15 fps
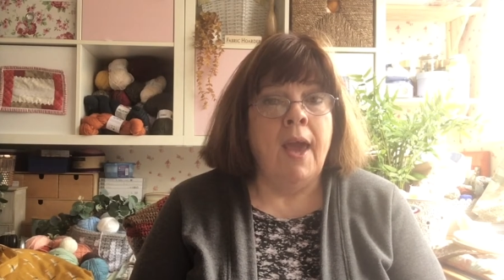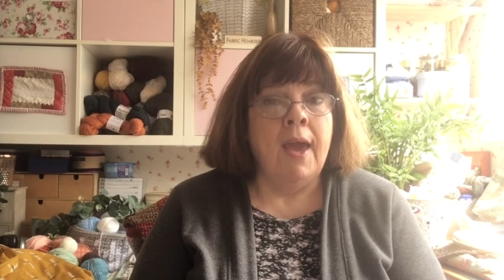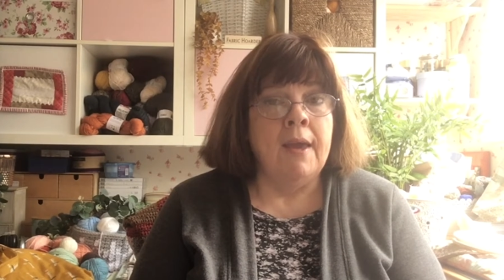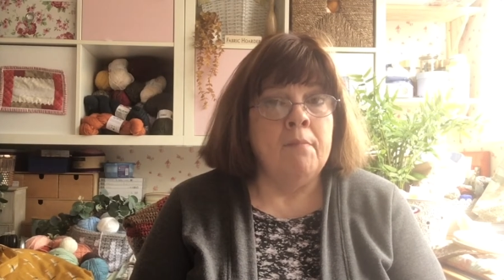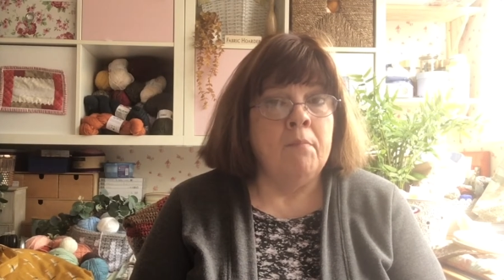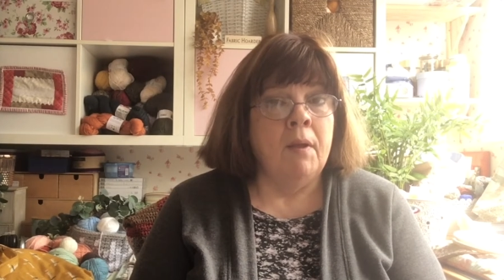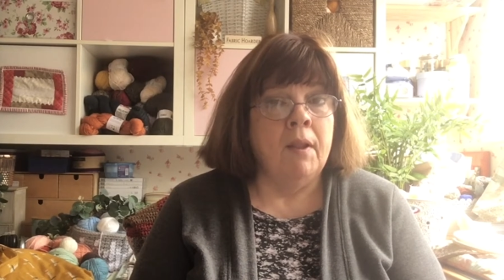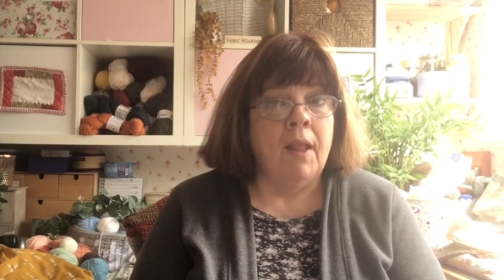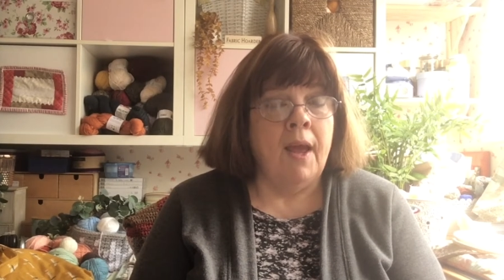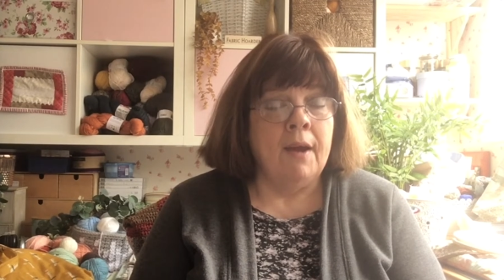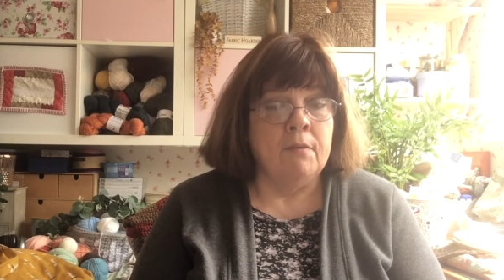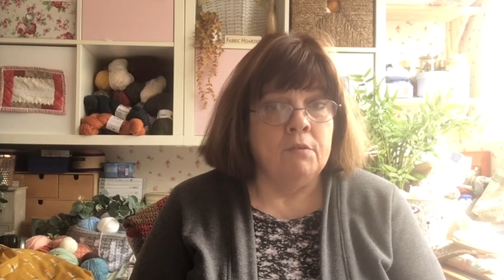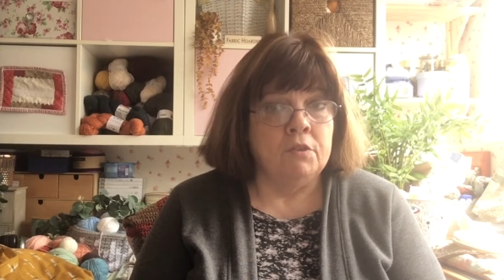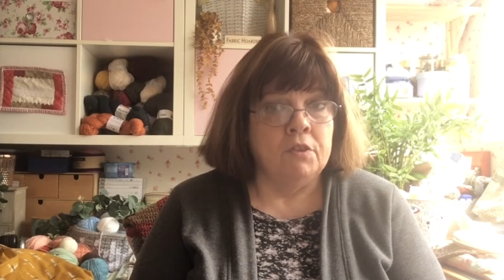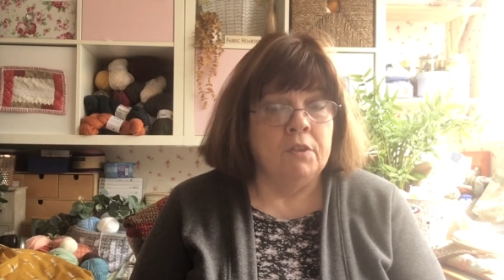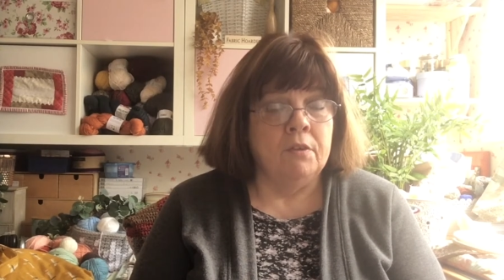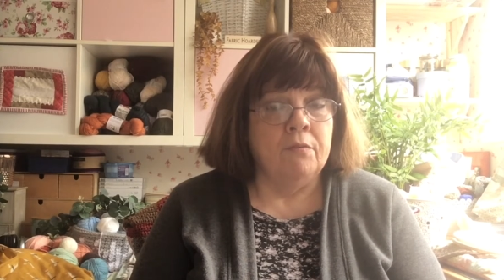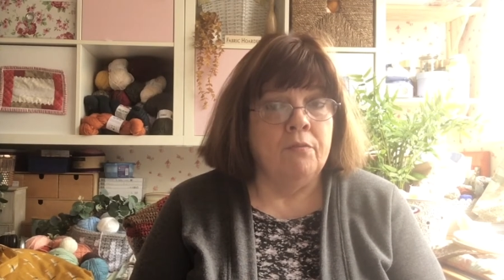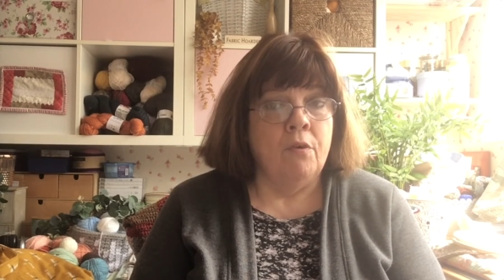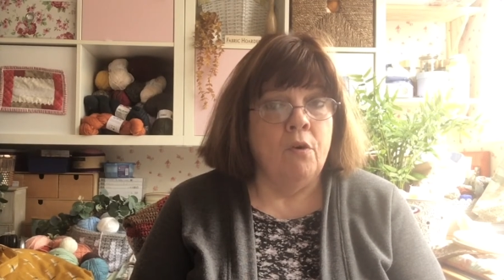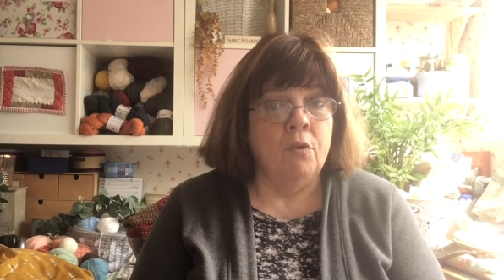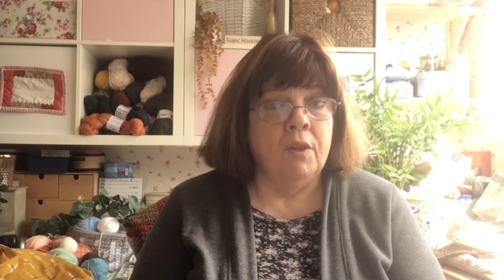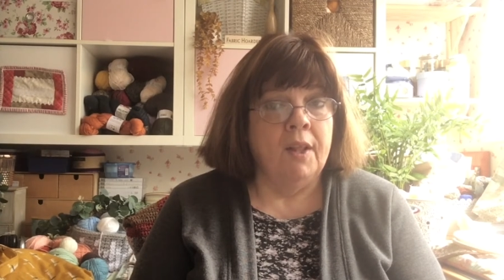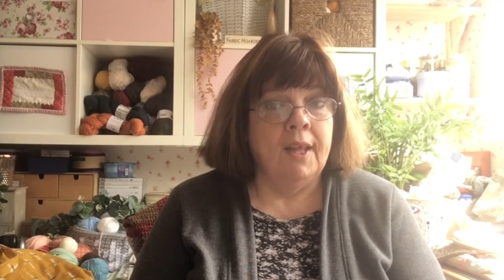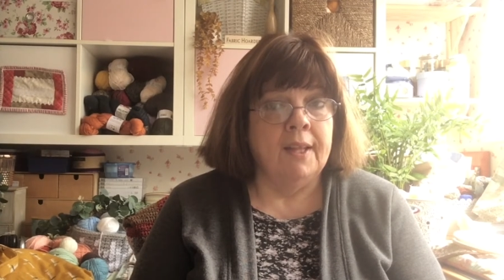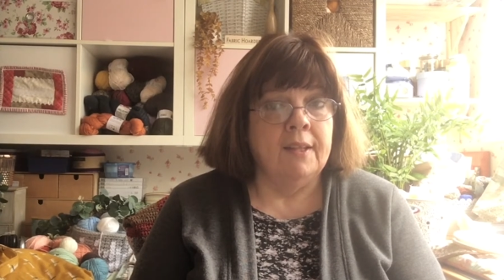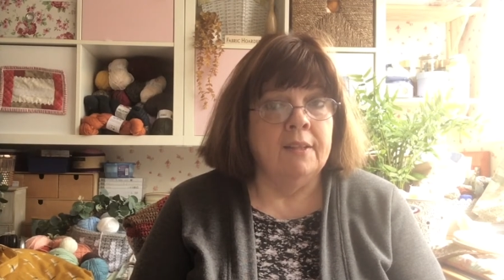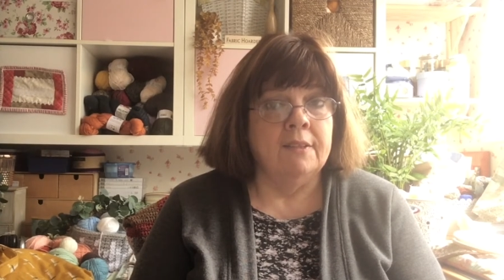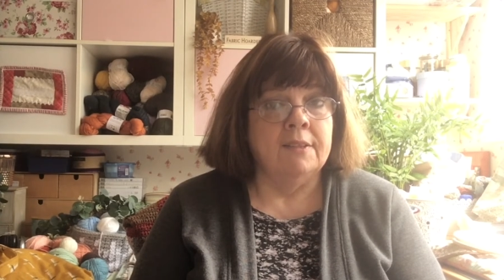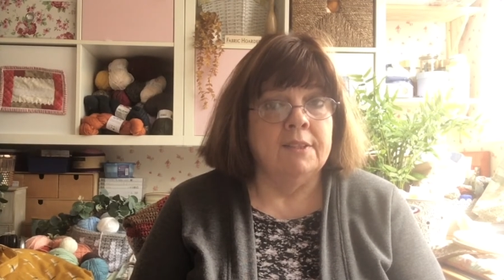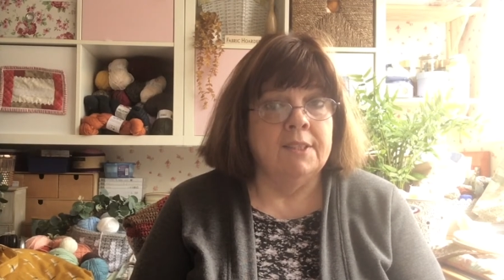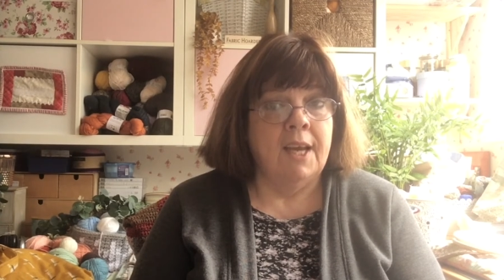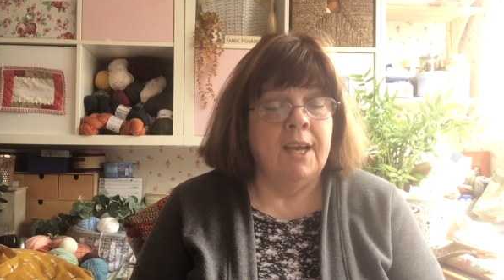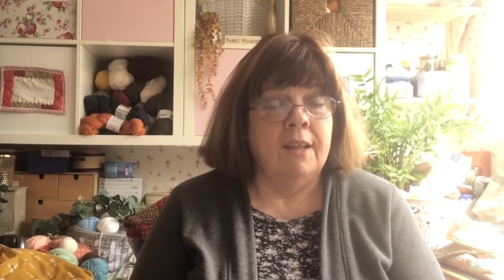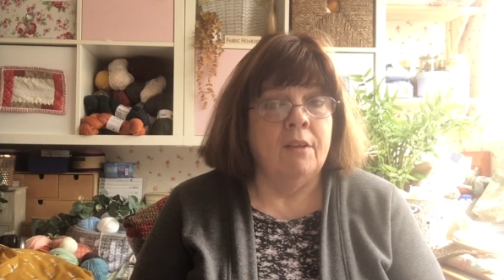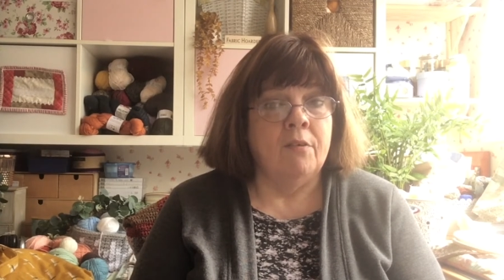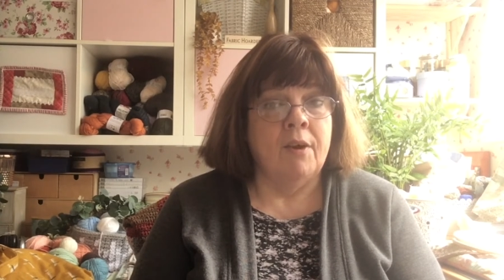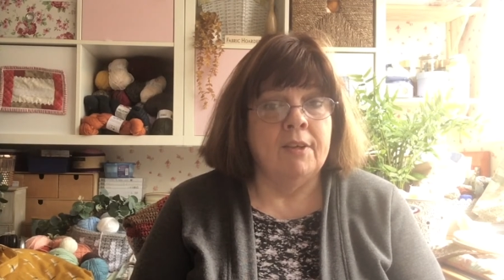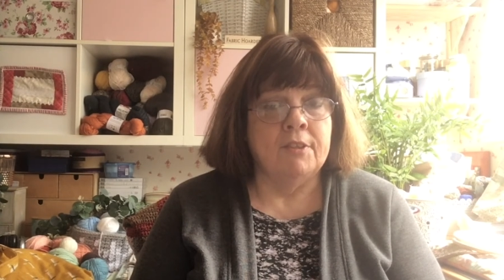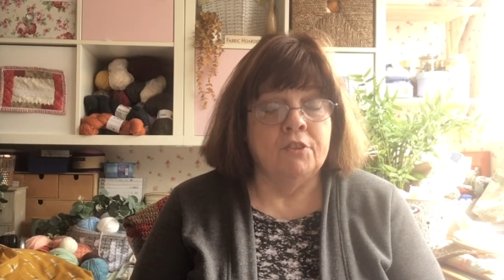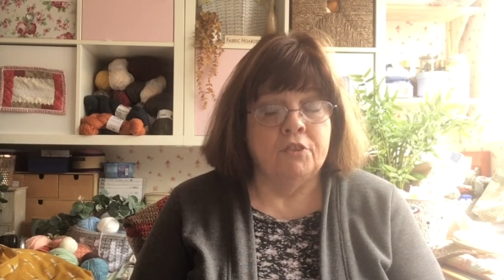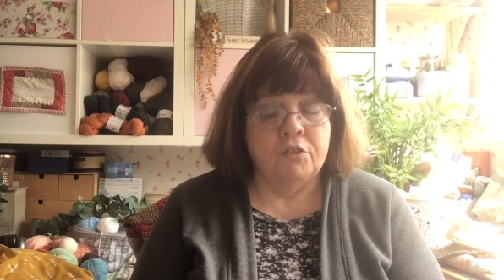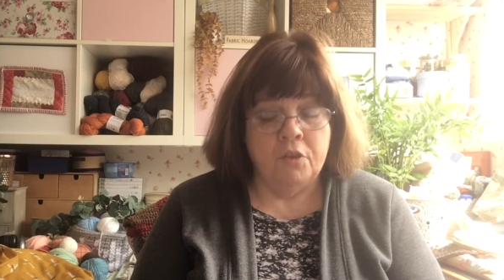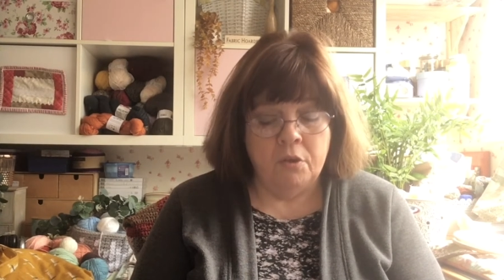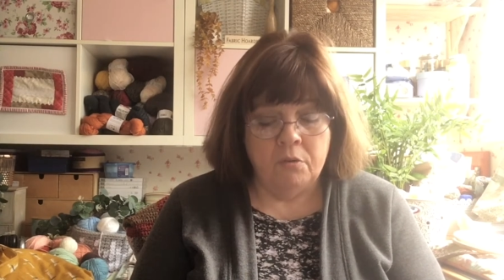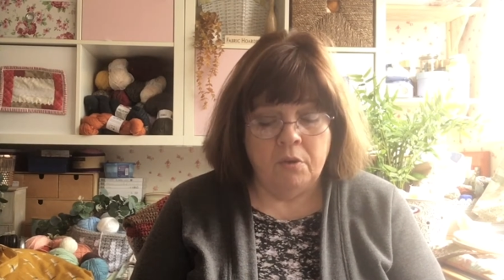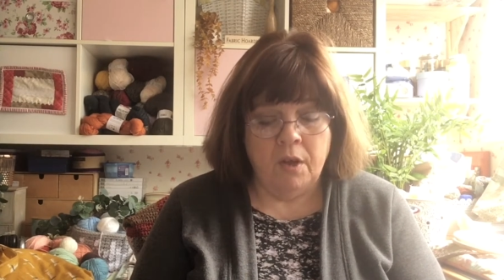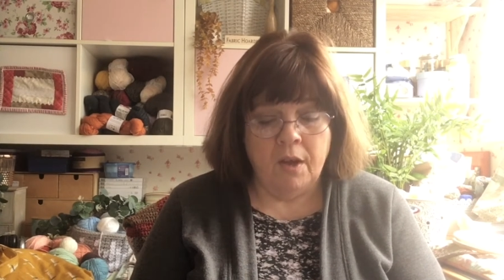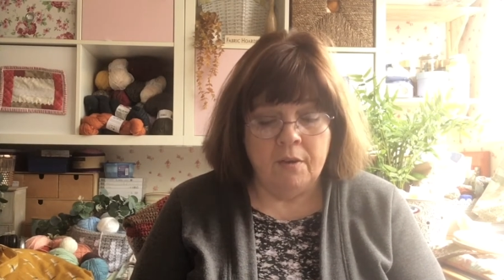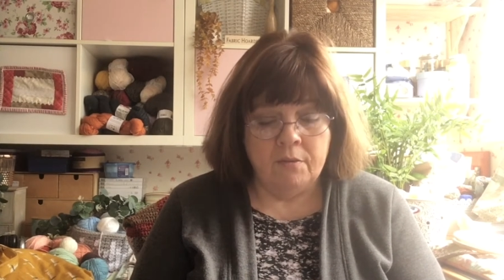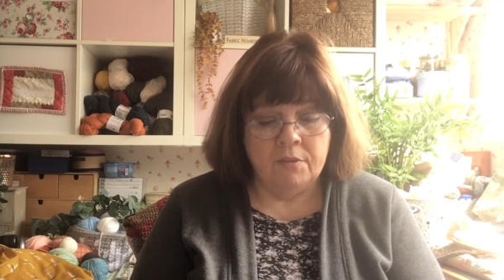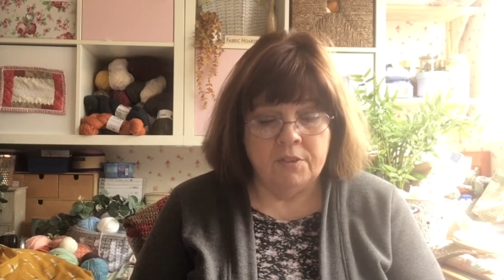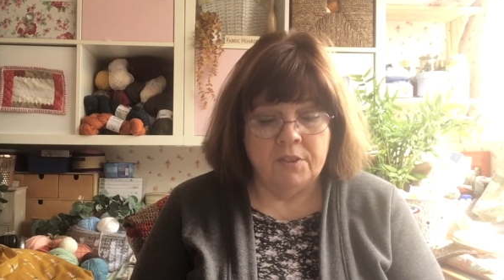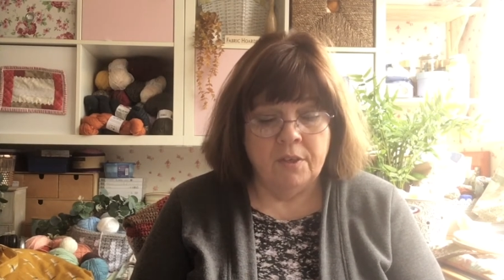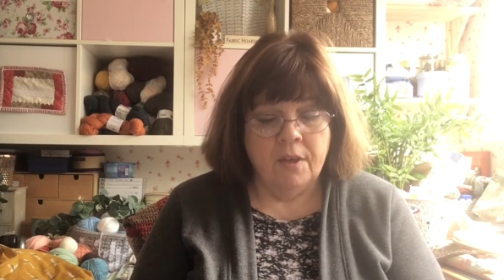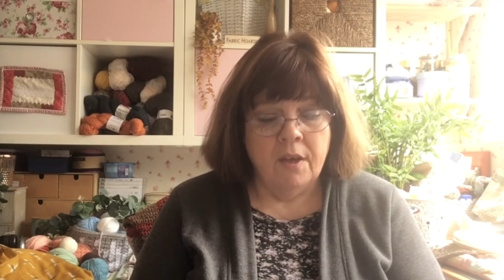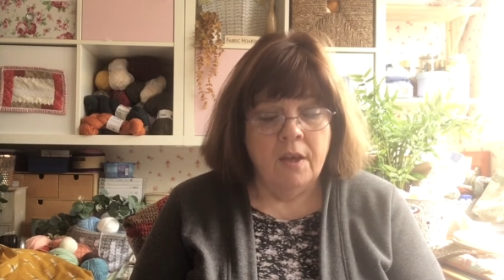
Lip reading: Amy Loudon for the Little Tailoress Studios.